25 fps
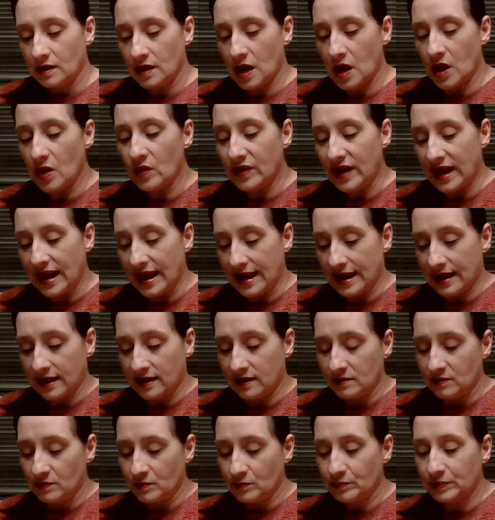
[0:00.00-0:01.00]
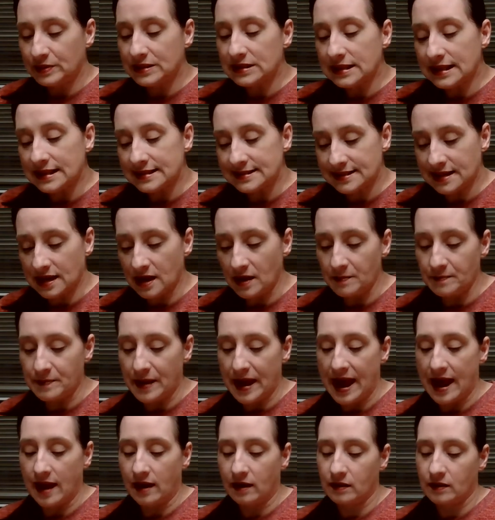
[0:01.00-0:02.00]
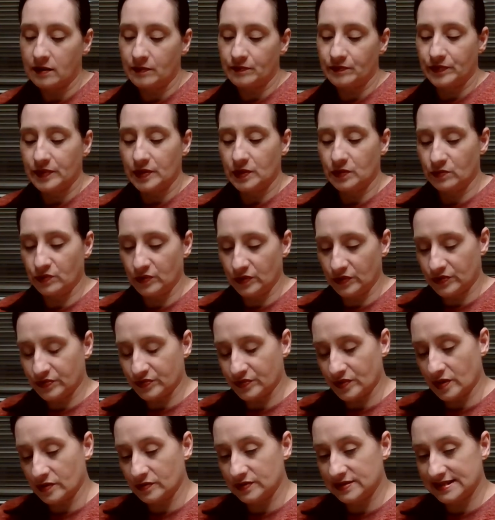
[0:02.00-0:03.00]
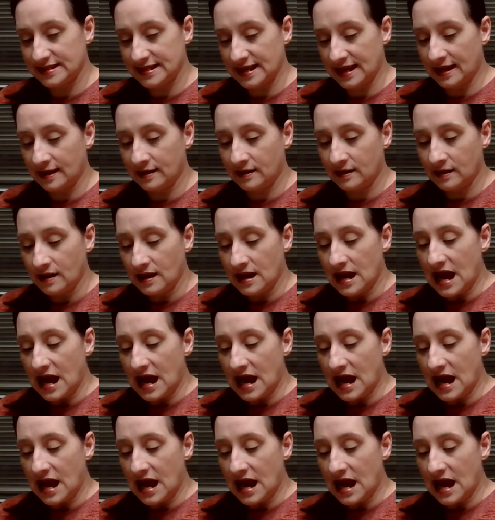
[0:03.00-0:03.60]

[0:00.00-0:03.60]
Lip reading: Okay, but let's come back, Ruth Rose said.